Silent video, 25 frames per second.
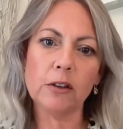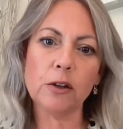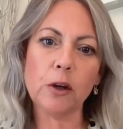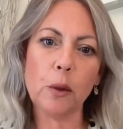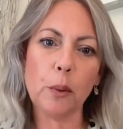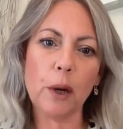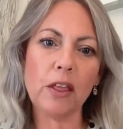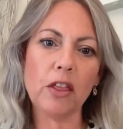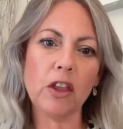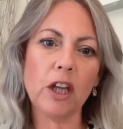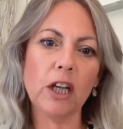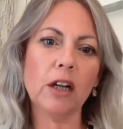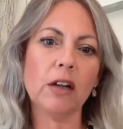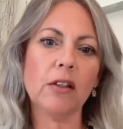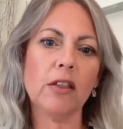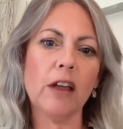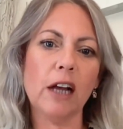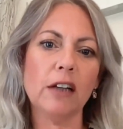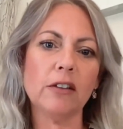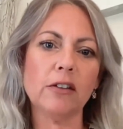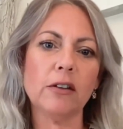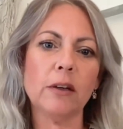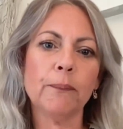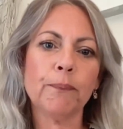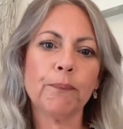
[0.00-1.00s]
So I think
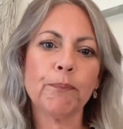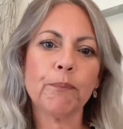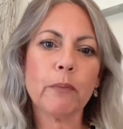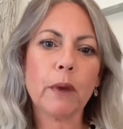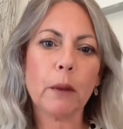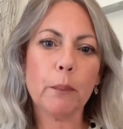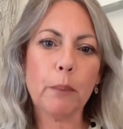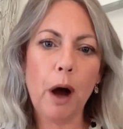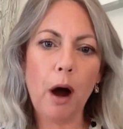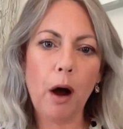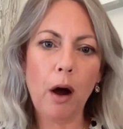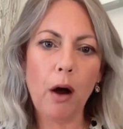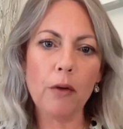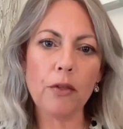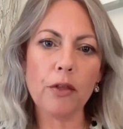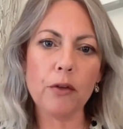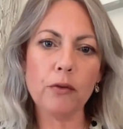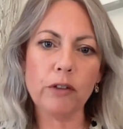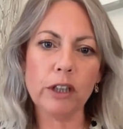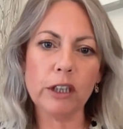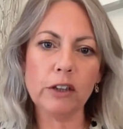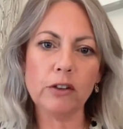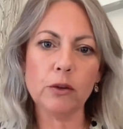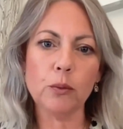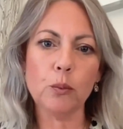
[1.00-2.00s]
that's part of the
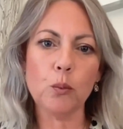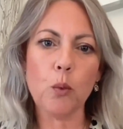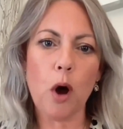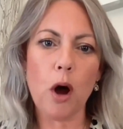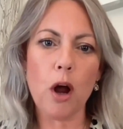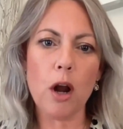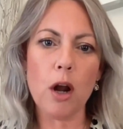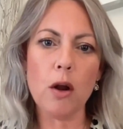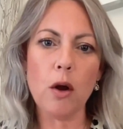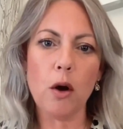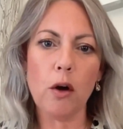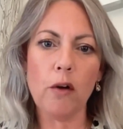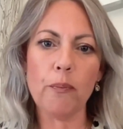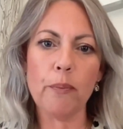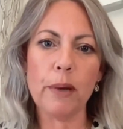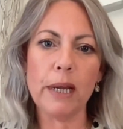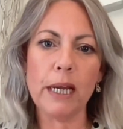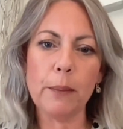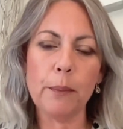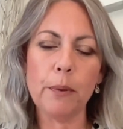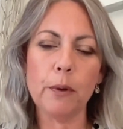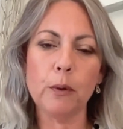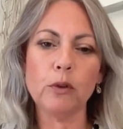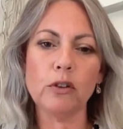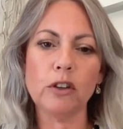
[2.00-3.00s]
reason why a lot of
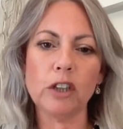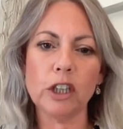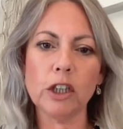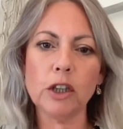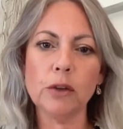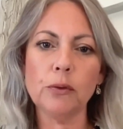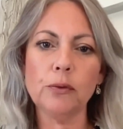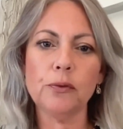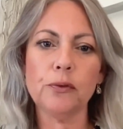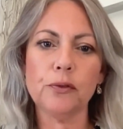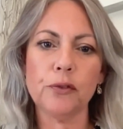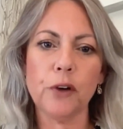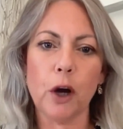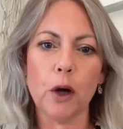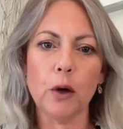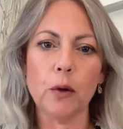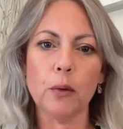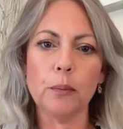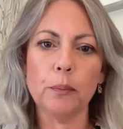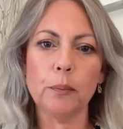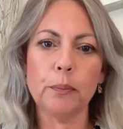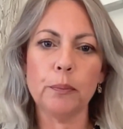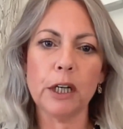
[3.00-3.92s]
people didn't vote,